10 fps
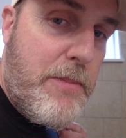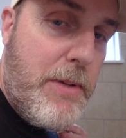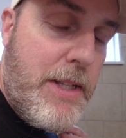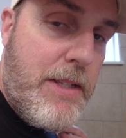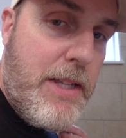
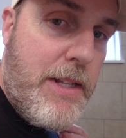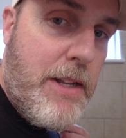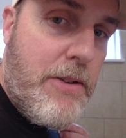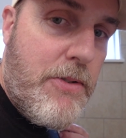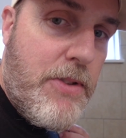been sitting
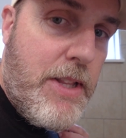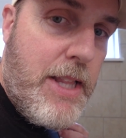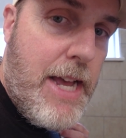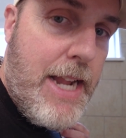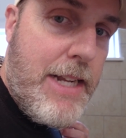under the
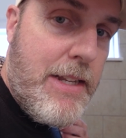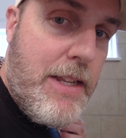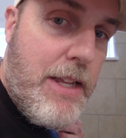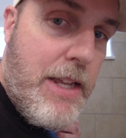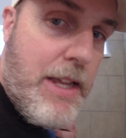light.
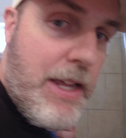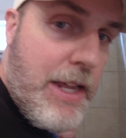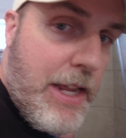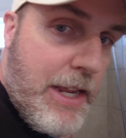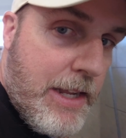
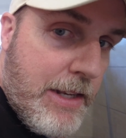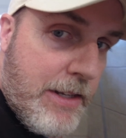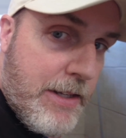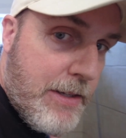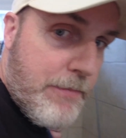
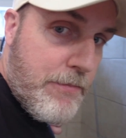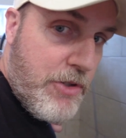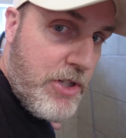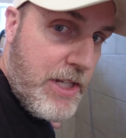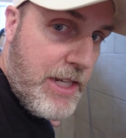And
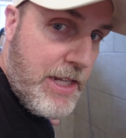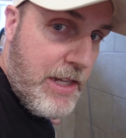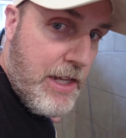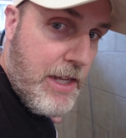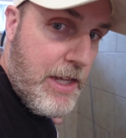
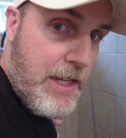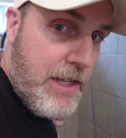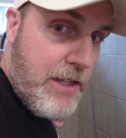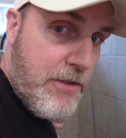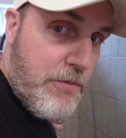she
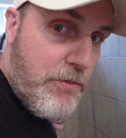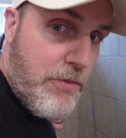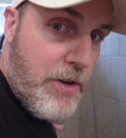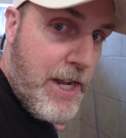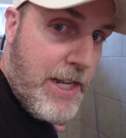is
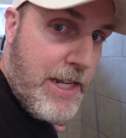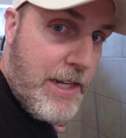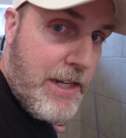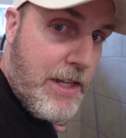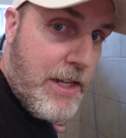
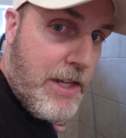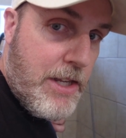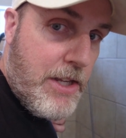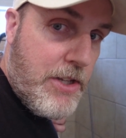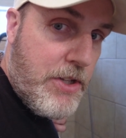ready
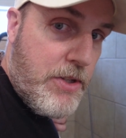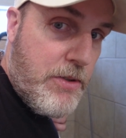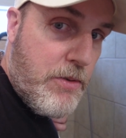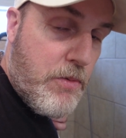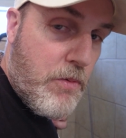
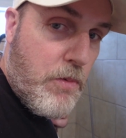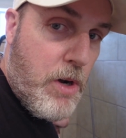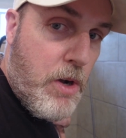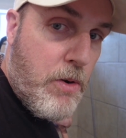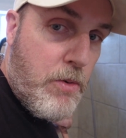to
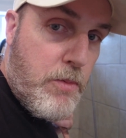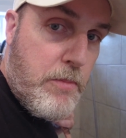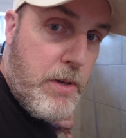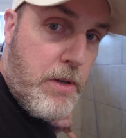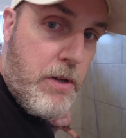
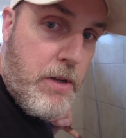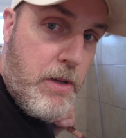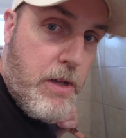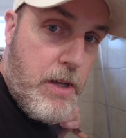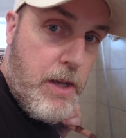roam
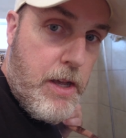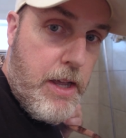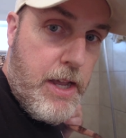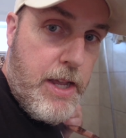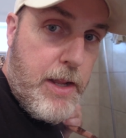
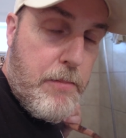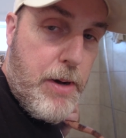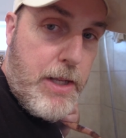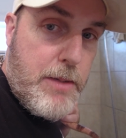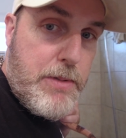and
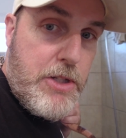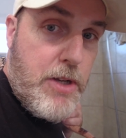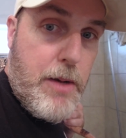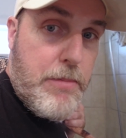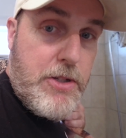possibly
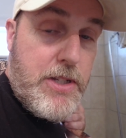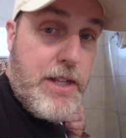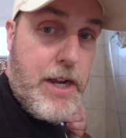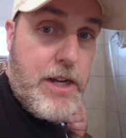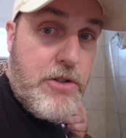jump, but she's
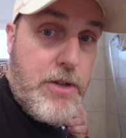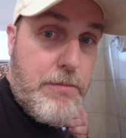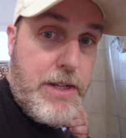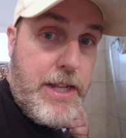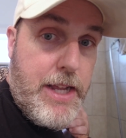not going to
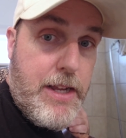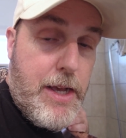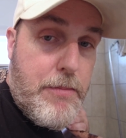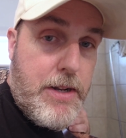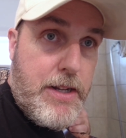jump today.
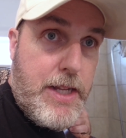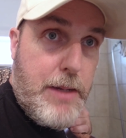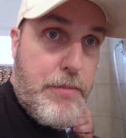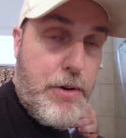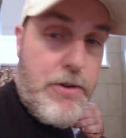I'm going to
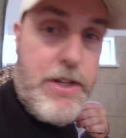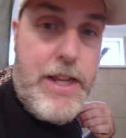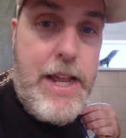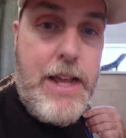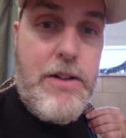keep her
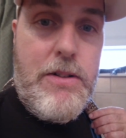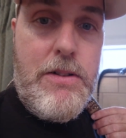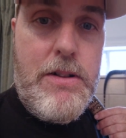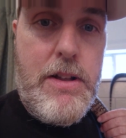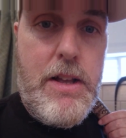
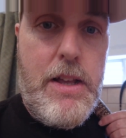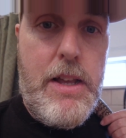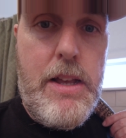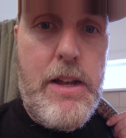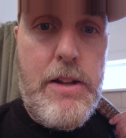tail
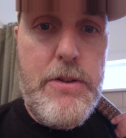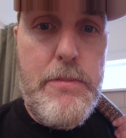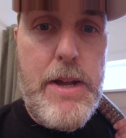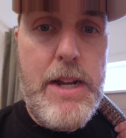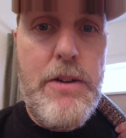under
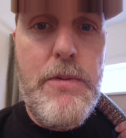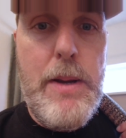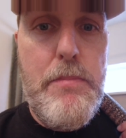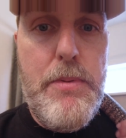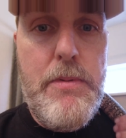my
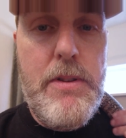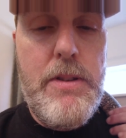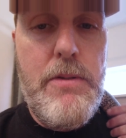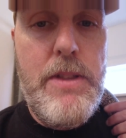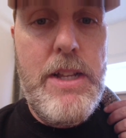grip
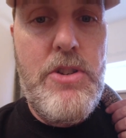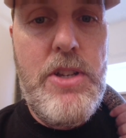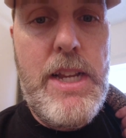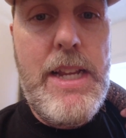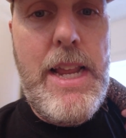so that
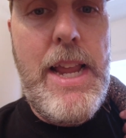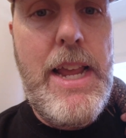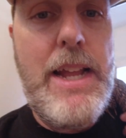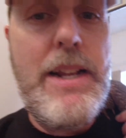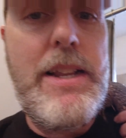she
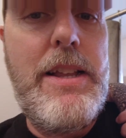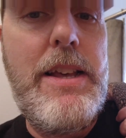can't